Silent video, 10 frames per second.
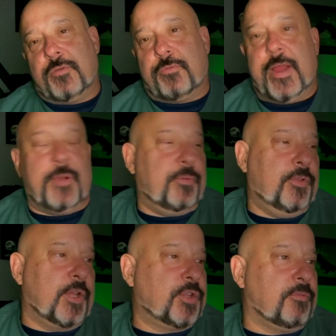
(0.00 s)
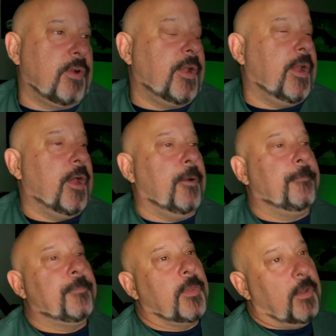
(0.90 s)
Raider prediction right now.
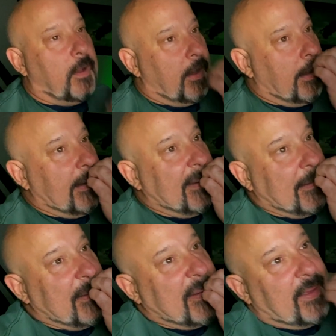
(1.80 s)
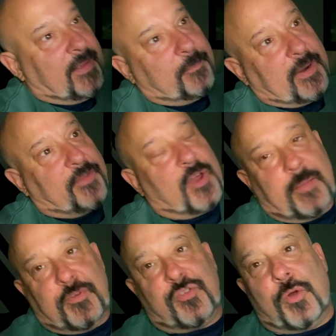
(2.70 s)
By the
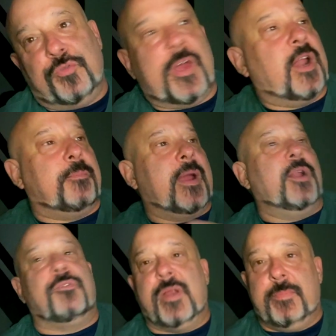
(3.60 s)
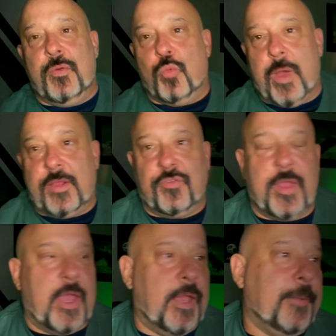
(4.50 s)
time this goes out, it might already be
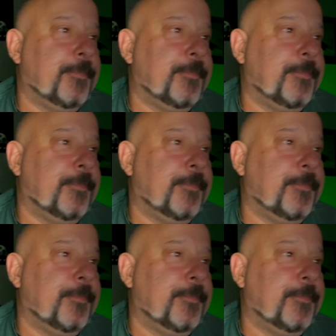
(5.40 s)
Wednesday.